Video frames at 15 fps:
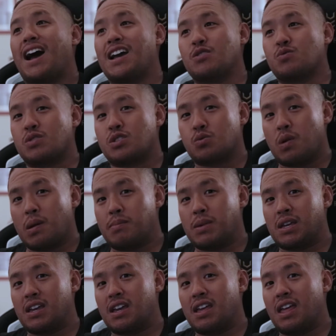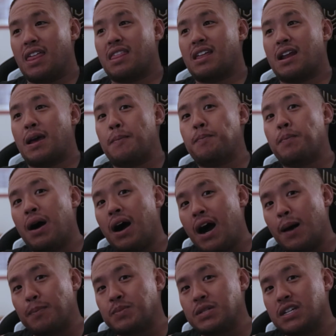I was swimming it, then I
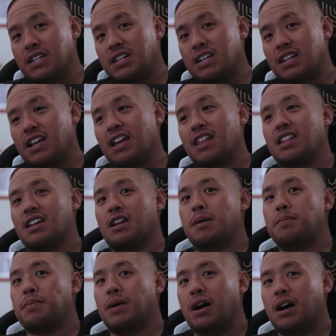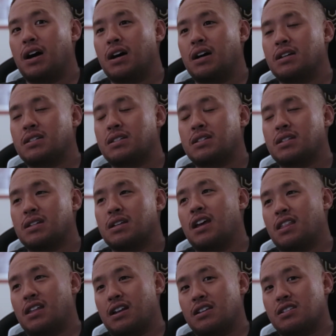popped it, and then I paused,
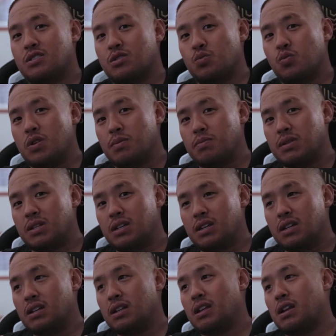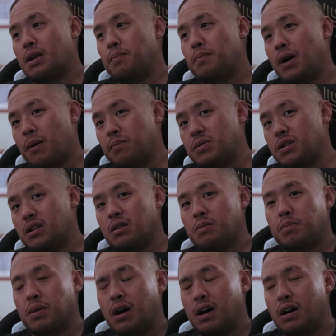and then I swimmed it, and I popped it
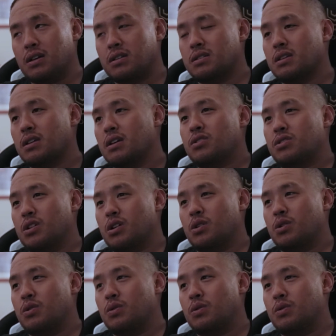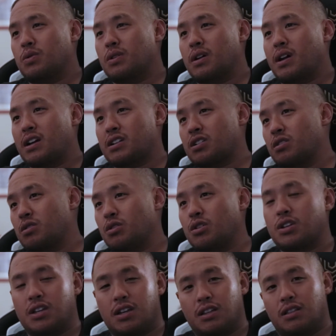and paused. So actually
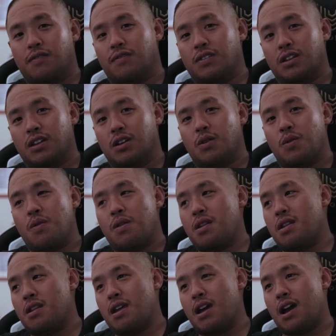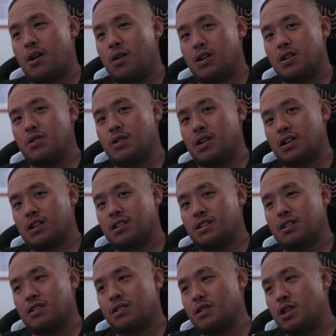looking at the video, now I
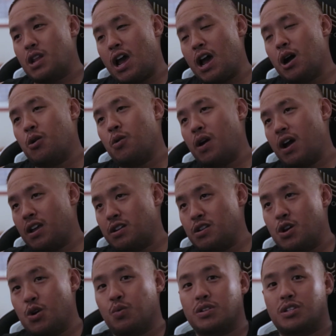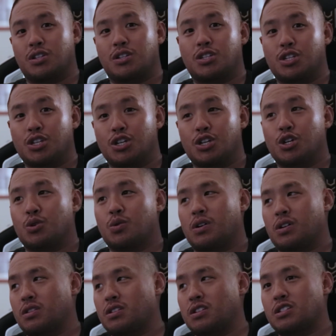know what to do
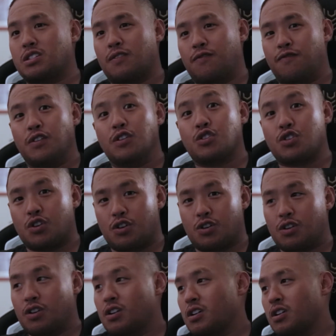on these feature